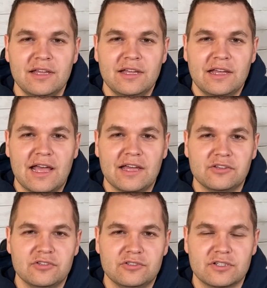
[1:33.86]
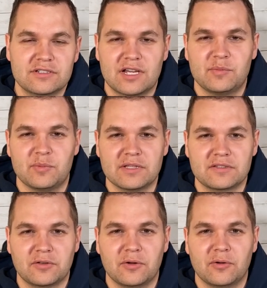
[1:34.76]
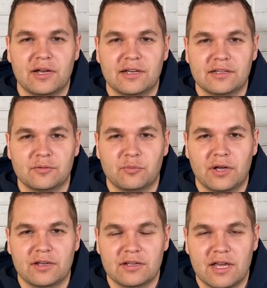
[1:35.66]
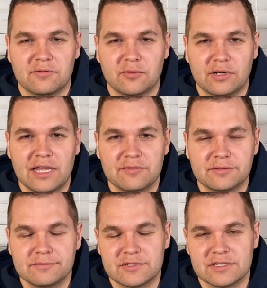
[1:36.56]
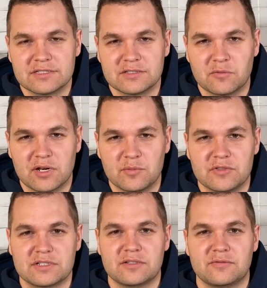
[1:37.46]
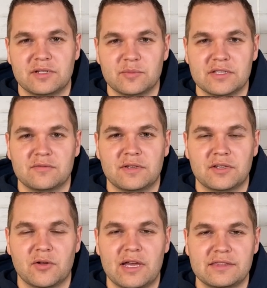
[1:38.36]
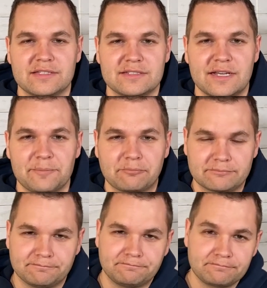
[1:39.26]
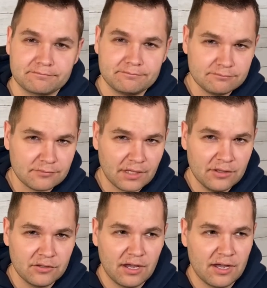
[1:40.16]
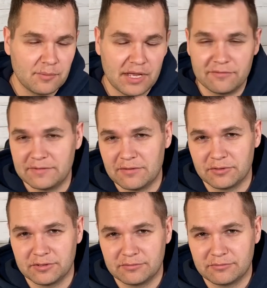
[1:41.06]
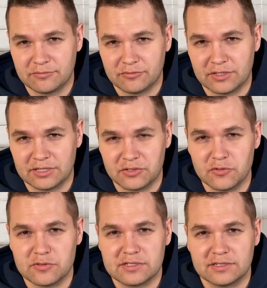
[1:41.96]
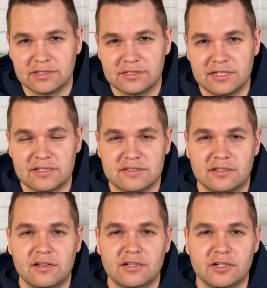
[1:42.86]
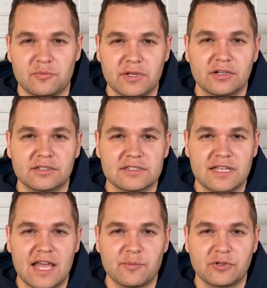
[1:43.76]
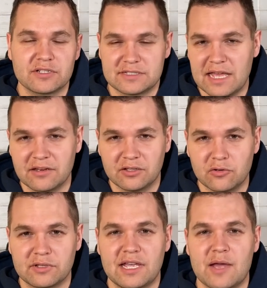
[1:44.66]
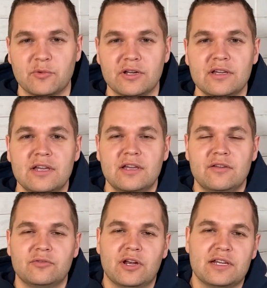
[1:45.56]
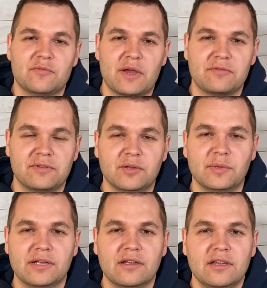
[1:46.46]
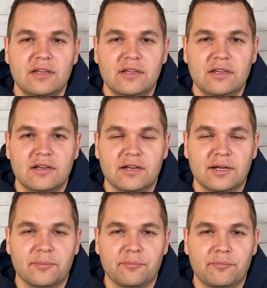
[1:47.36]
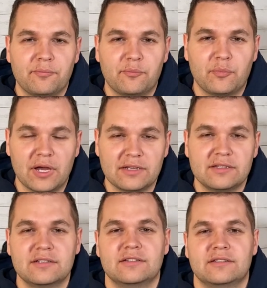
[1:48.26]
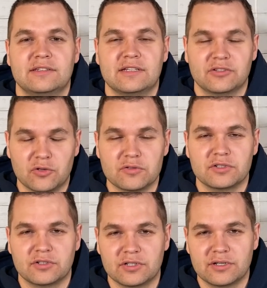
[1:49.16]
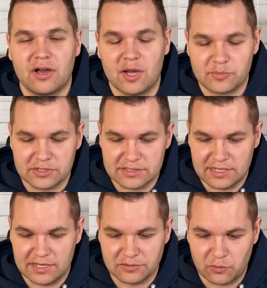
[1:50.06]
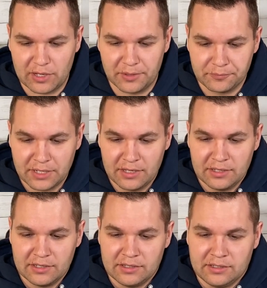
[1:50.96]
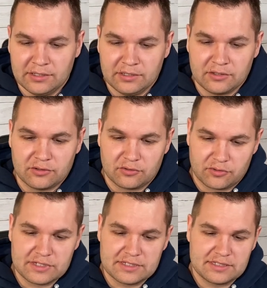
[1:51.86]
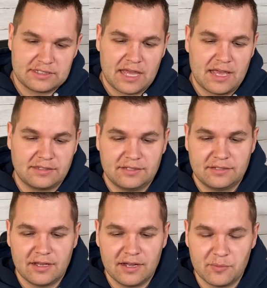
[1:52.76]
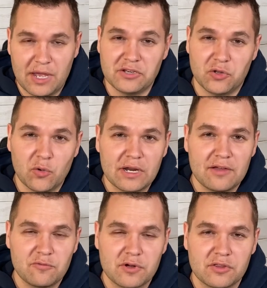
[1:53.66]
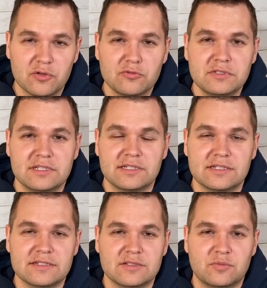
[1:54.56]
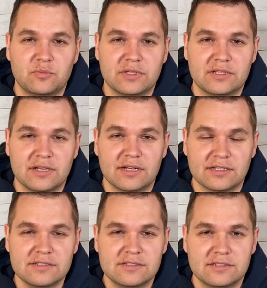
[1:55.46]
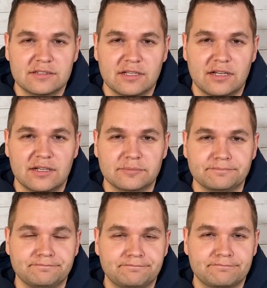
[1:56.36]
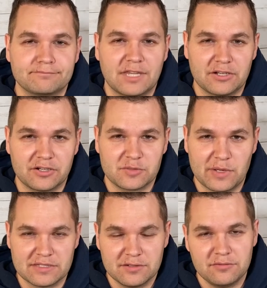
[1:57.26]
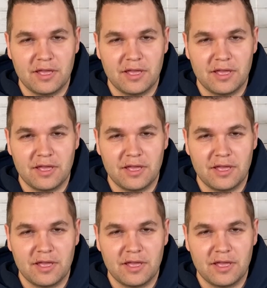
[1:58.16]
And just a couple months ago, I bought an iPhone 11. So this is what I'm using to film this video at this time. Um, I've never really used a DSLR, a mirrorless camera, a standalone camera for any of my filming, um, but those are good options as well. The reasons that um, I don't have one of those is because um, they're expensive.